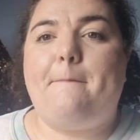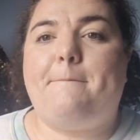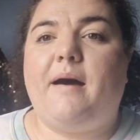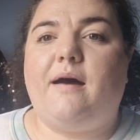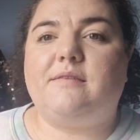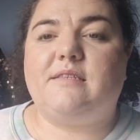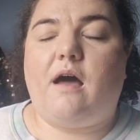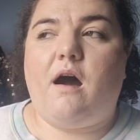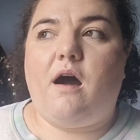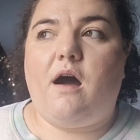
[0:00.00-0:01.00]
But
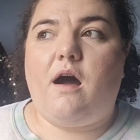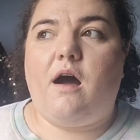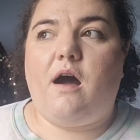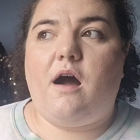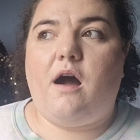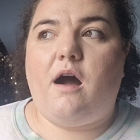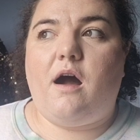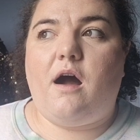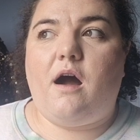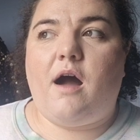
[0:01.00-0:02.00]

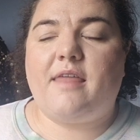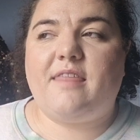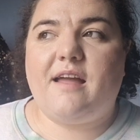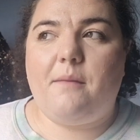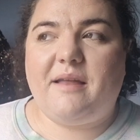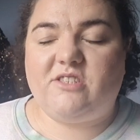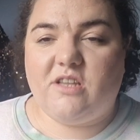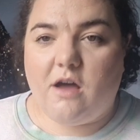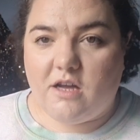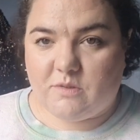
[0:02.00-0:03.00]
I think I mentioned
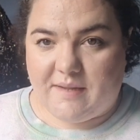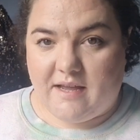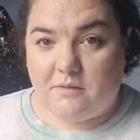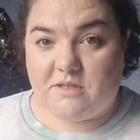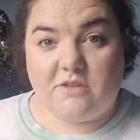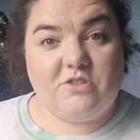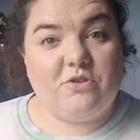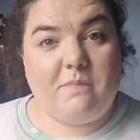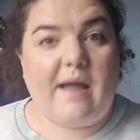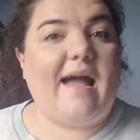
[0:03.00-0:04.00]
last week I was going to do
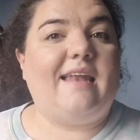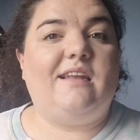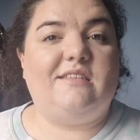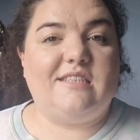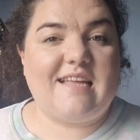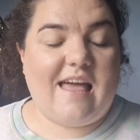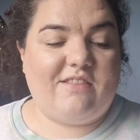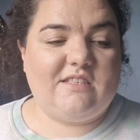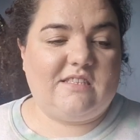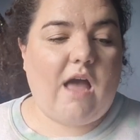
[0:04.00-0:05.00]
a By Hand London
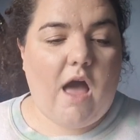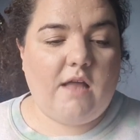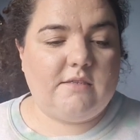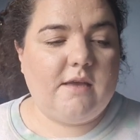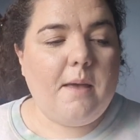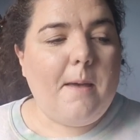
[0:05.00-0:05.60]
gathered skirt,